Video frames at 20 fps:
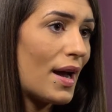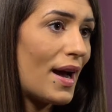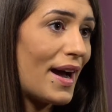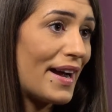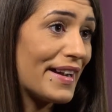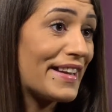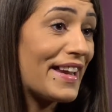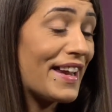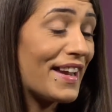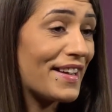
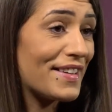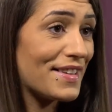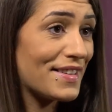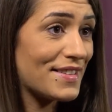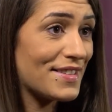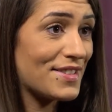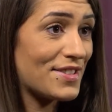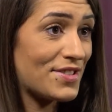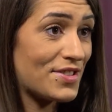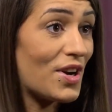I can't
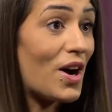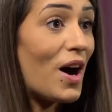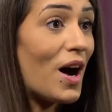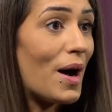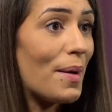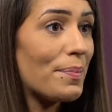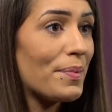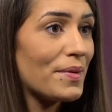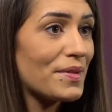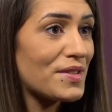
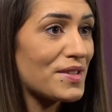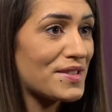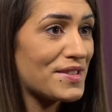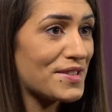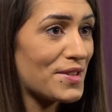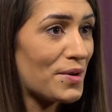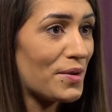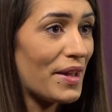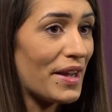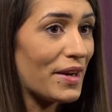stop.
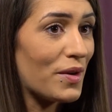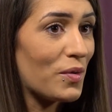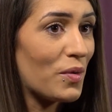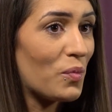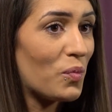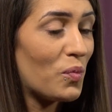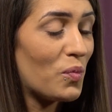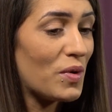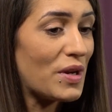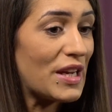So,
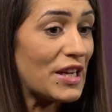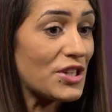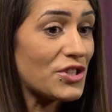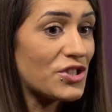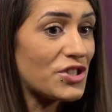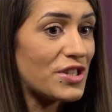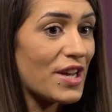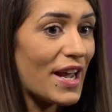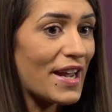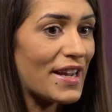
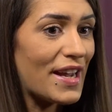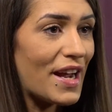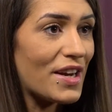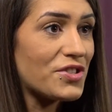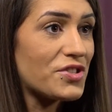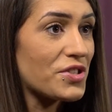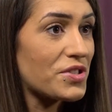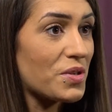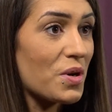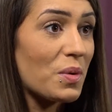each day I
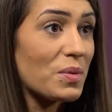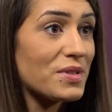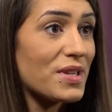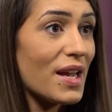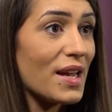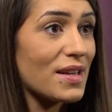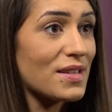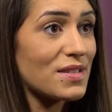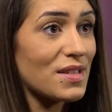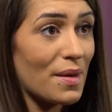just go
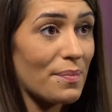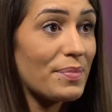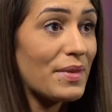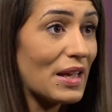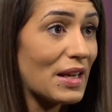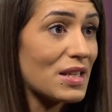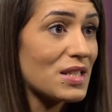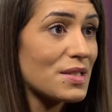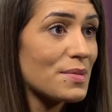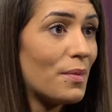take
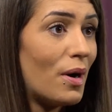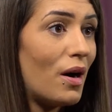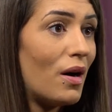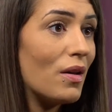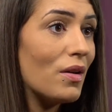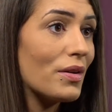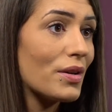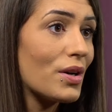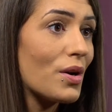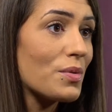something
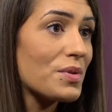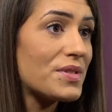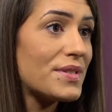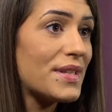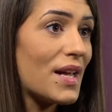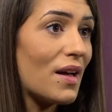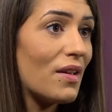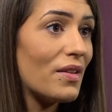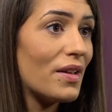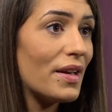small and go
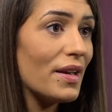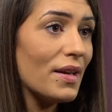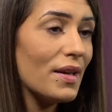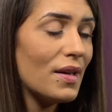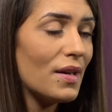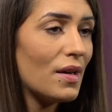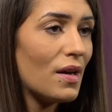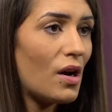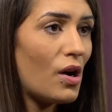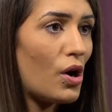sell it.
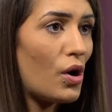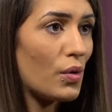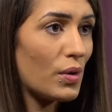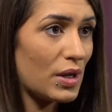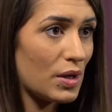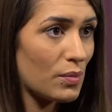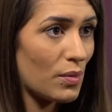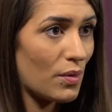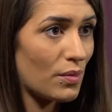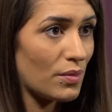Oh,
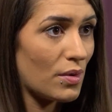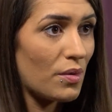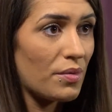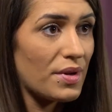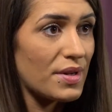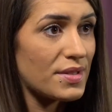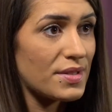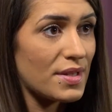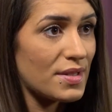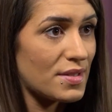he won't
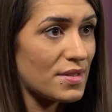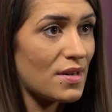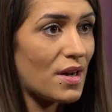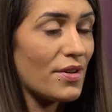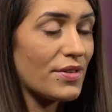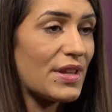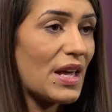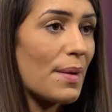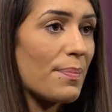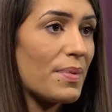notice. It's
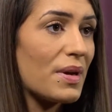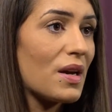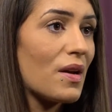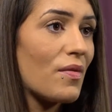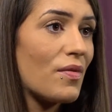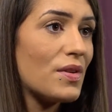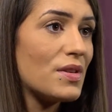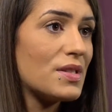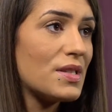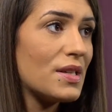not that big
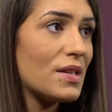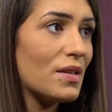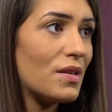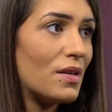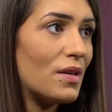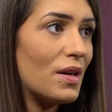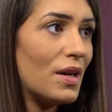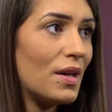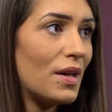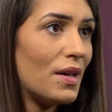of a
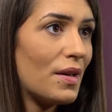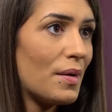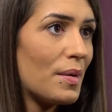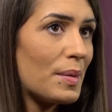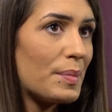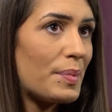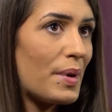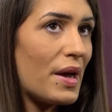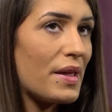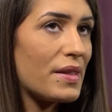deal.
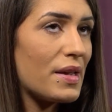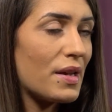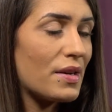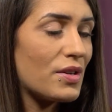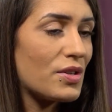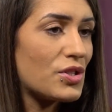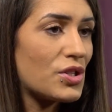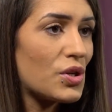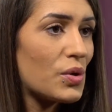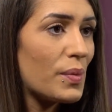By the end
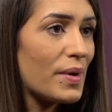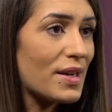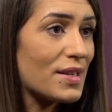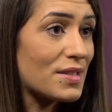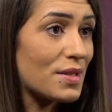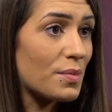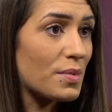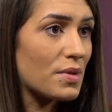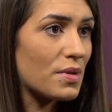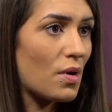of 2 weeks,
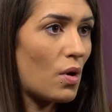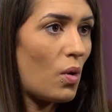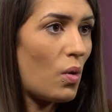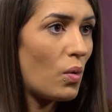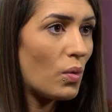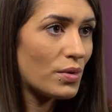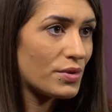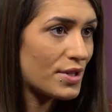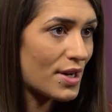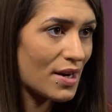the
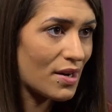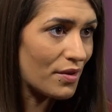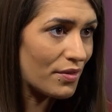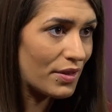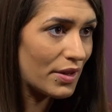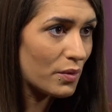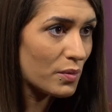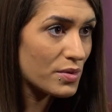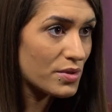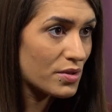whole entire
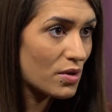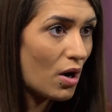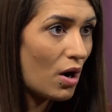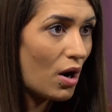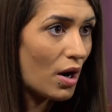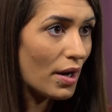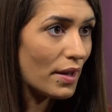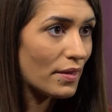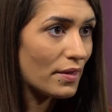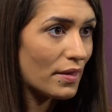thing was
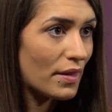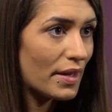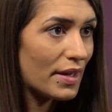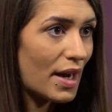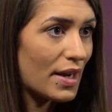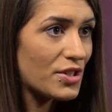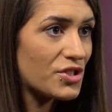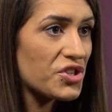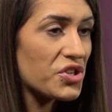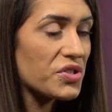gone.
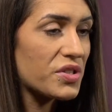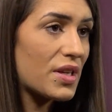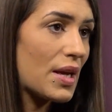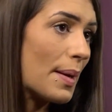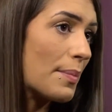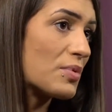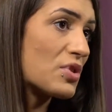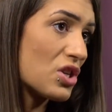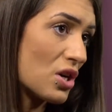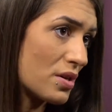I just
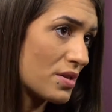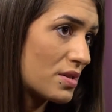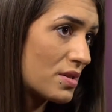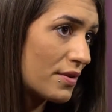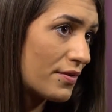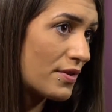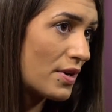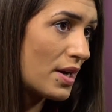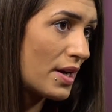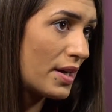kept
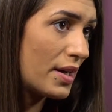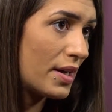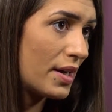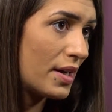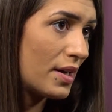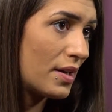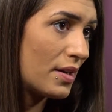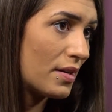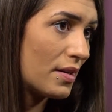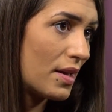justifying
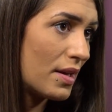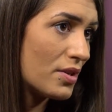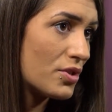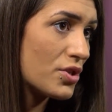it.